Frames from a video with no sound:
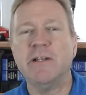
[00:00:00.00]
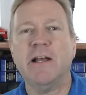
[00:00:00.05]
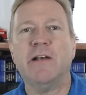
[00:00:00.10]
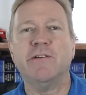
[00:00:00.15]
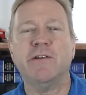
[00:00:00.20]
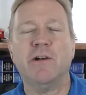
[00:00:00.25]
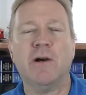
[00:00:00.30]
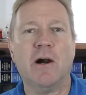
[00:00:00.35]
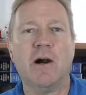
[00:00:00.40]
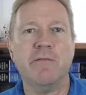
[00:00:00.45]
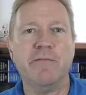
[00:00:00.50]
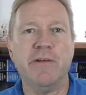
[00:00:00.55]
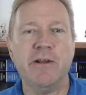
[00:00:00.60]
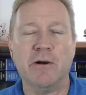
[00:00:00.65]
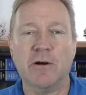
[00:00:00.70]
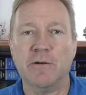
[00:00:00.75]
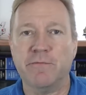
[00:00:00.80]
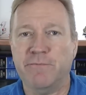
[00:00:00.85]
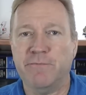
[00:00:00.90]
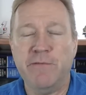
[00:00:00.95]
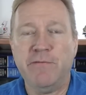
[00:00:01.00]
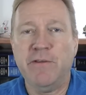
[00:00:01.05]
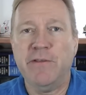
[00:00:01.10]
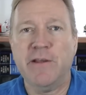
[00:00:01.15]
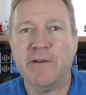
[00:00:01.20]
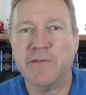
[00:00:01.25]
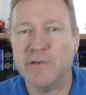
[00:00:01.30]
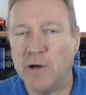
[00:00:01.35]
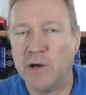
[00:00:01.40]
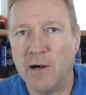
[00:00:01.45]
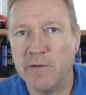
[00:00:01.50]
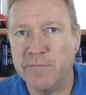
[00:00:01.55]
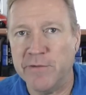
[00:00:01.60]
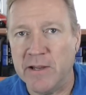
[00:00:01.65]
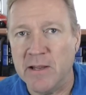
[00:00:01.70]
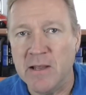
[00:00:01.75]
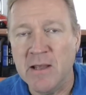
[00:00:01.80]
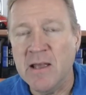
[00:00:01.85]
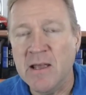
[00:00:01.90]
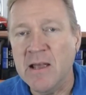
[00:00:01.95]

thousand dollar RV, or a fifty thousand dollar RV.